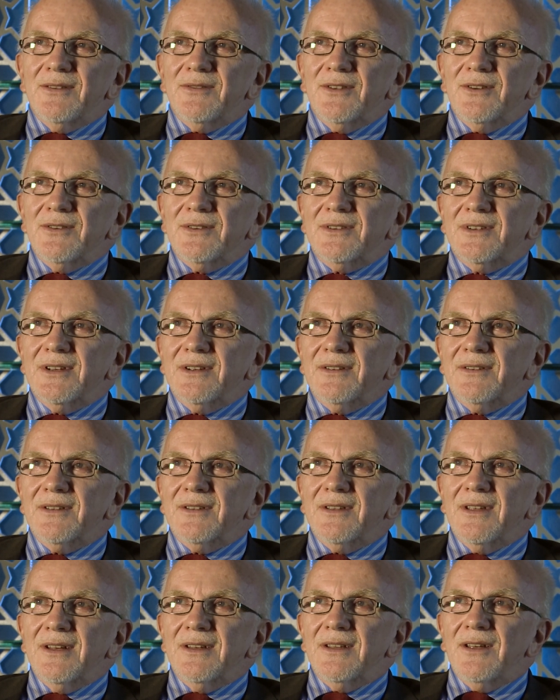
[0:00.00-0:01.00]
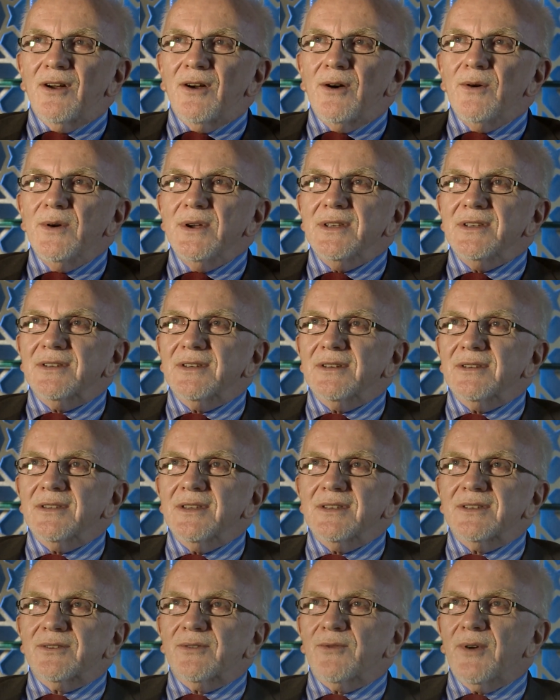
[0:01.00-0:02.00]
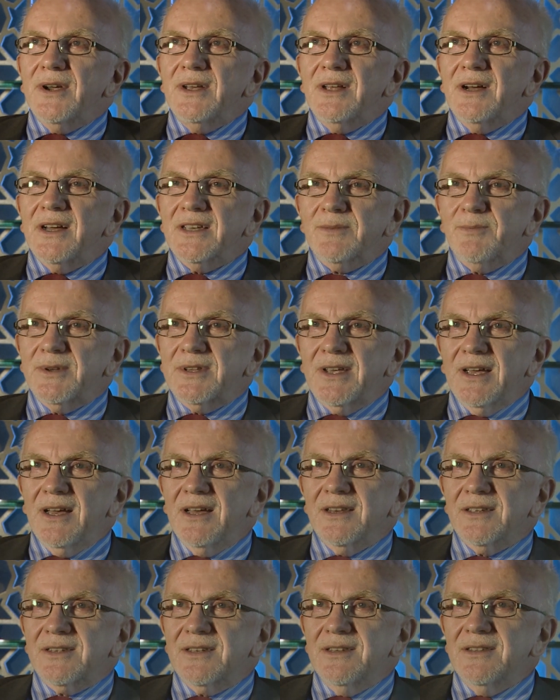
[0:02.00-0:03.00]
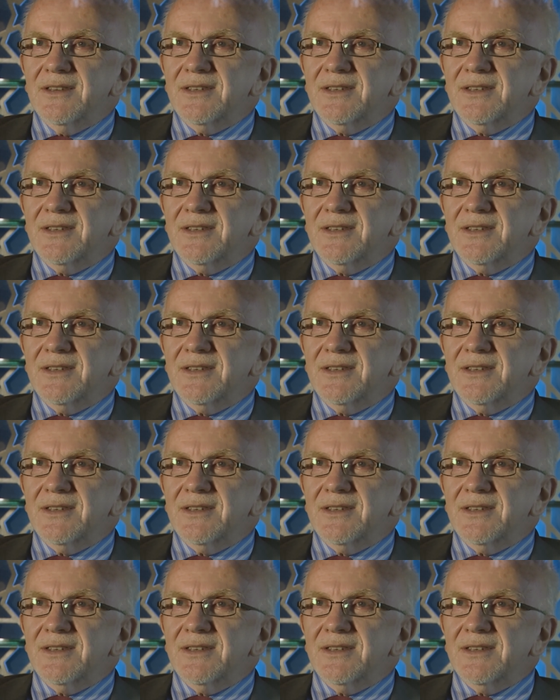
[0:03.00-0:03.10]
There's always this great hospitality,